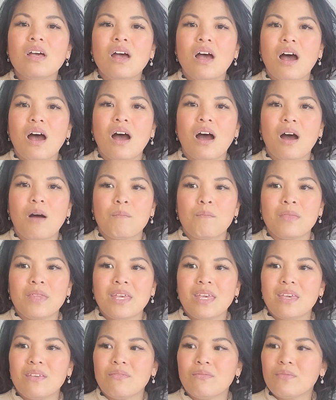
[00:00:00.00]
um,
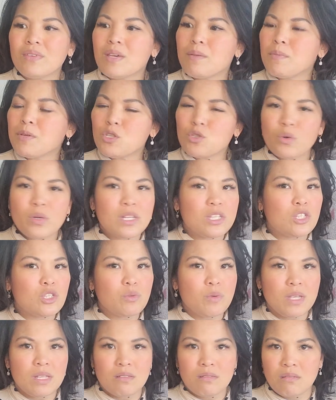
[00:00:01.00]
if keep it short and
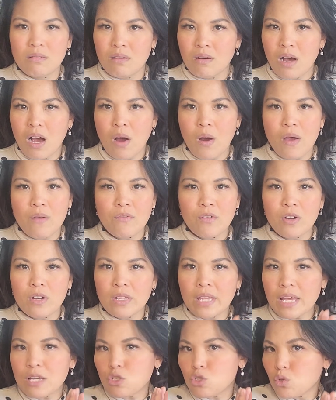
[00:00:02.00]
sweet, however
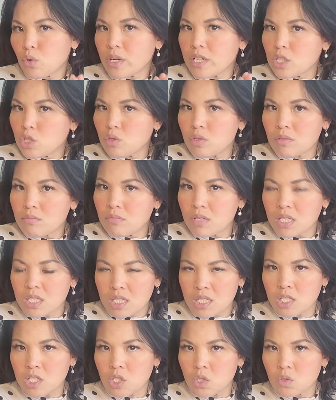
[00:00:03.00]
that short and sweet means
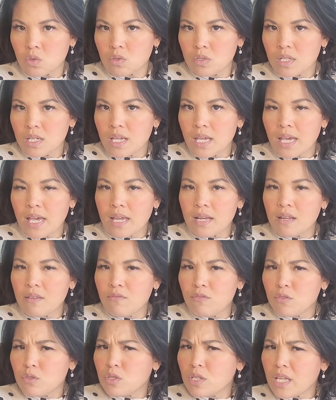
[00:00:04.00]
to you. And
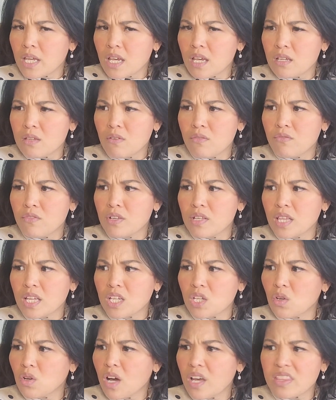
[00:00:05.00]
if today you feel
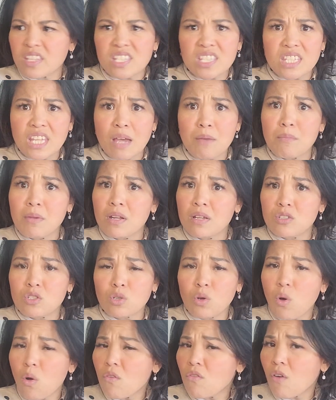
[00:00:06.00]
like you got the stamina to
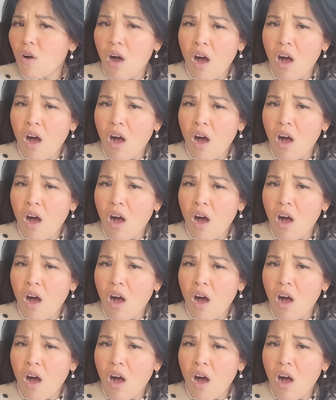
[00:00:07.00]
go for